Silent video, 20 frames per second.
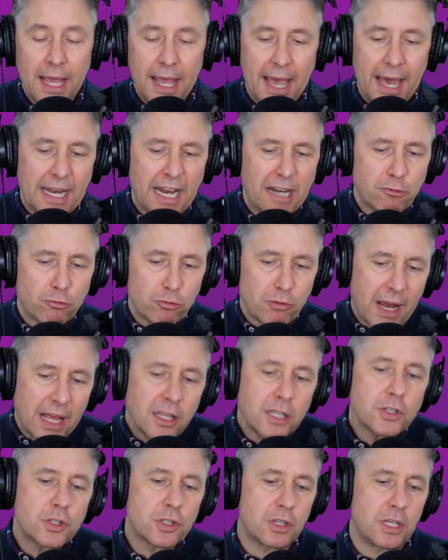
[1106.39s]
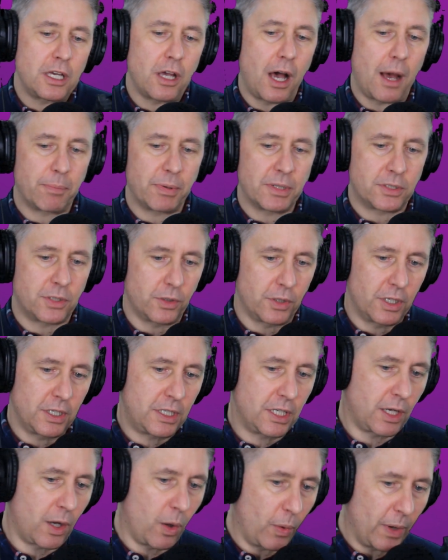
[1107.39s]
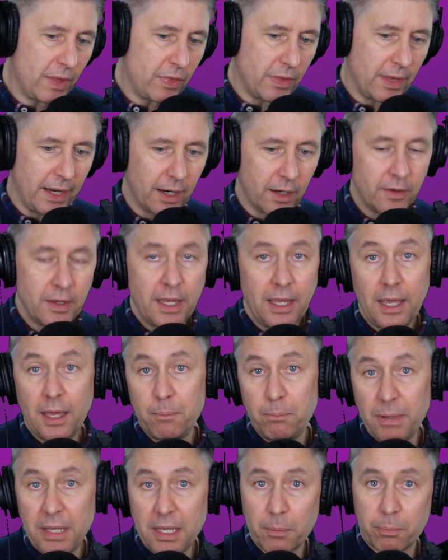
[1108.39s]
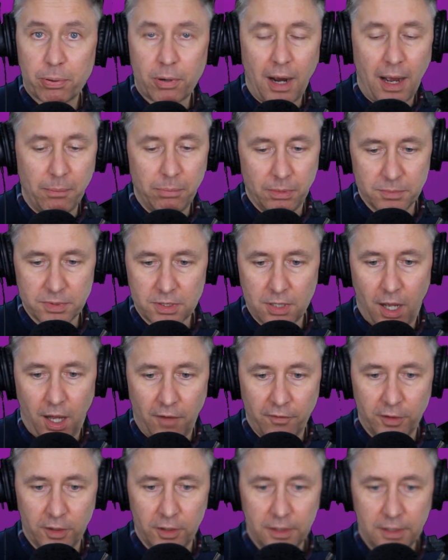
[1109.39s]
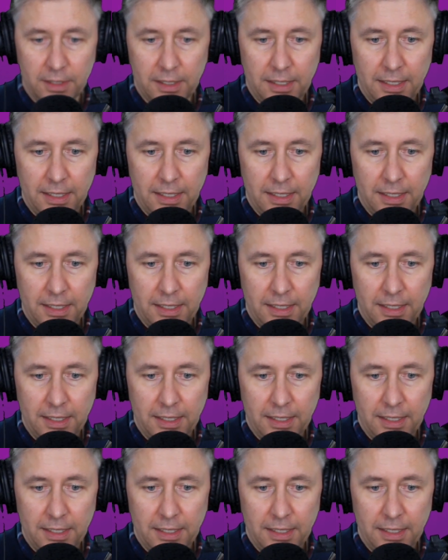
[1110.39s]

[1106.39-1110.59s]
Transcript: And I relish the opportunity to go in there and be a problem solver.